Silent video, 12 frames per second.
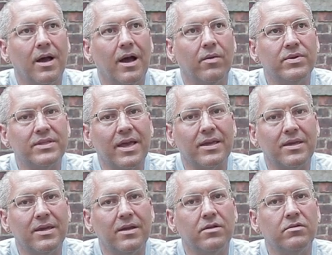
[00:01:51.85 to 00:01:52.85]
I was that
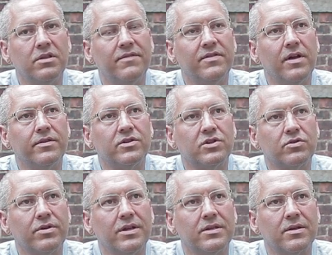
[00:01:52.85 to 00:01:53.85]
kid who lived on the
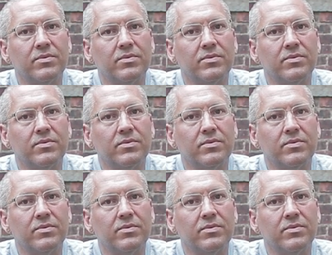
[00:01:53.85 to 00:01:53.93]
streets.